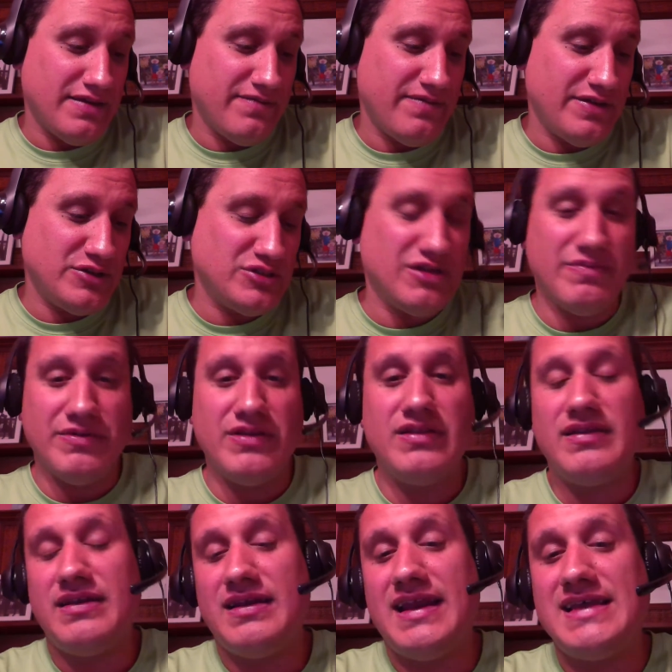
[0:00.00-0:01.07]
Finished up.
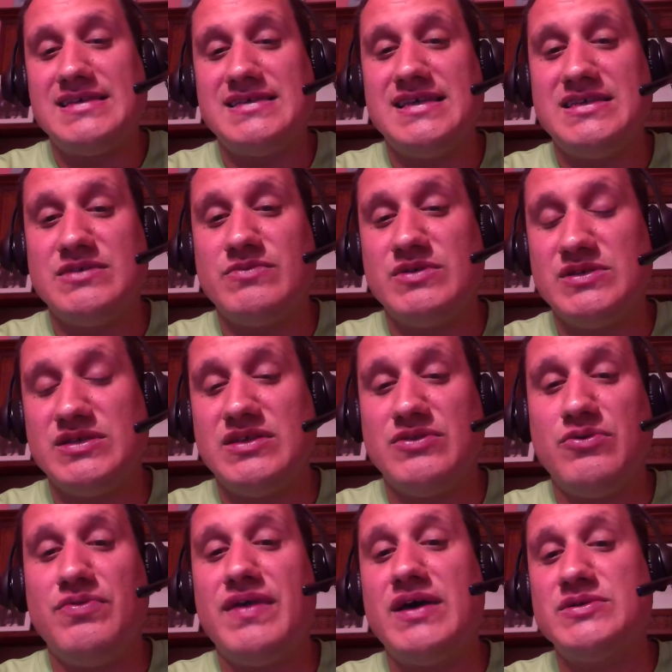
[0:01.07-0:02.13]
Last season was in
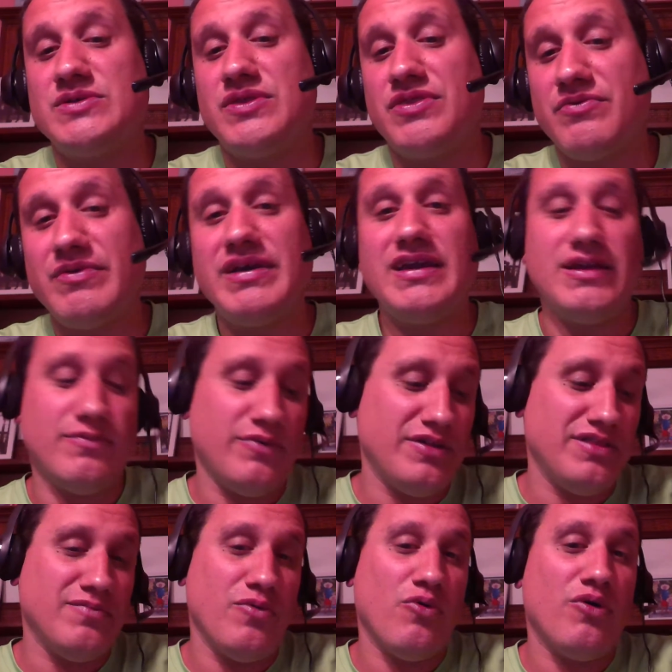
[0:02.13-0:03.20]
2003
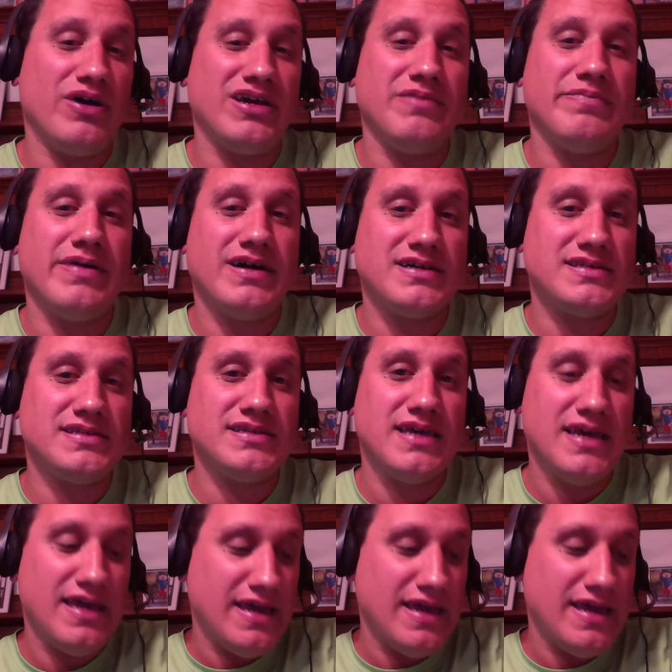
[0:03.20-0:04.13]
with the Milwaukee Bucks.